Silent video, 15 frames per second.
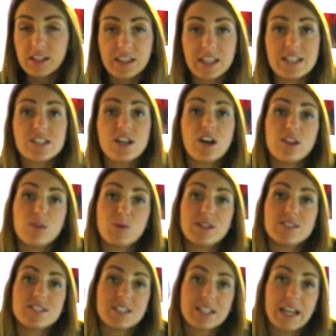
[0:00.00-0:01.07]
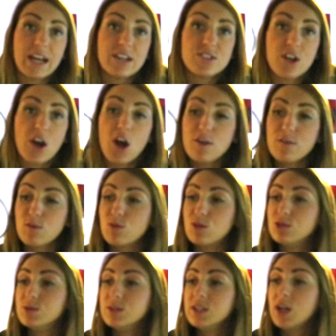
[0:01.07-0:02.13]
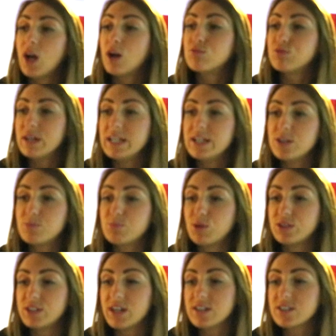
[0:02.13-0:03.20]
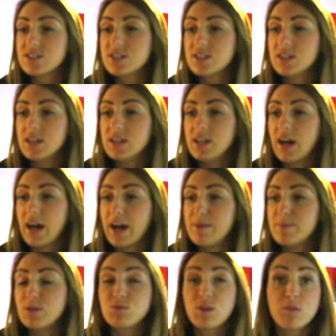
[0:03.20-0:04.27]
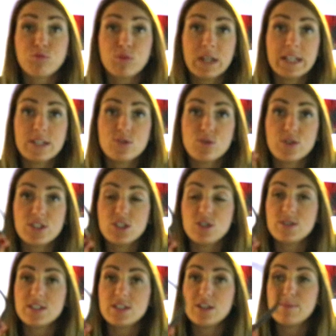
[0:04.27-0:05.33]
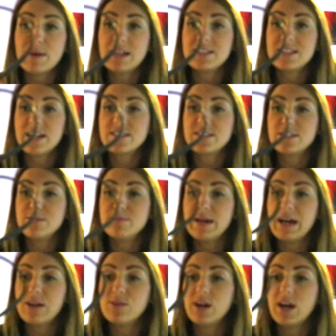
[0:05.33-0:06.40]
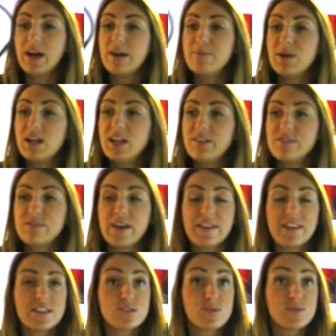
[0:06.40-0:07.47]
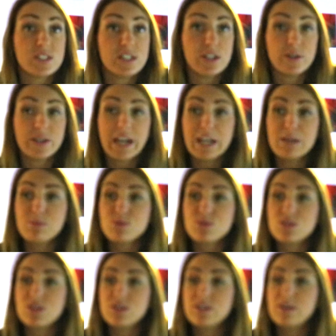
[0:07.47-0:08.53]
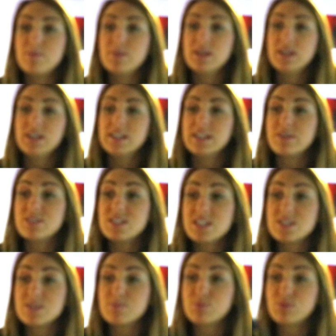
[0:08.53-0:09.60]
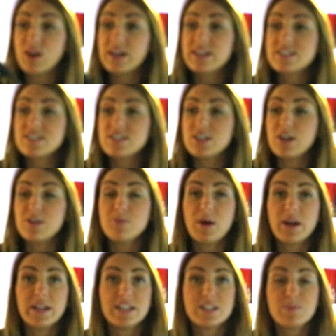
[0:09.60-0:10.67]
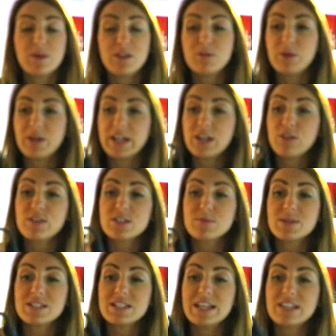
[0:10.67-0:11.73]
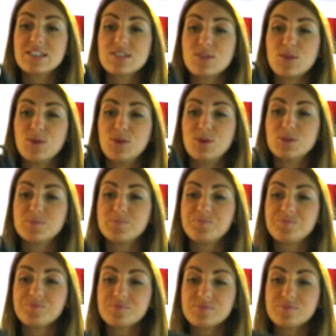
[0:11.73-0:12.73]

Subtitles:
These are the ones to get. So overall, a really good product. I've really enjoyed using them and testing them out. I love the fact that there's obviously no cables to them. They're a decent price. You know, you might need to put them on a Christmas list or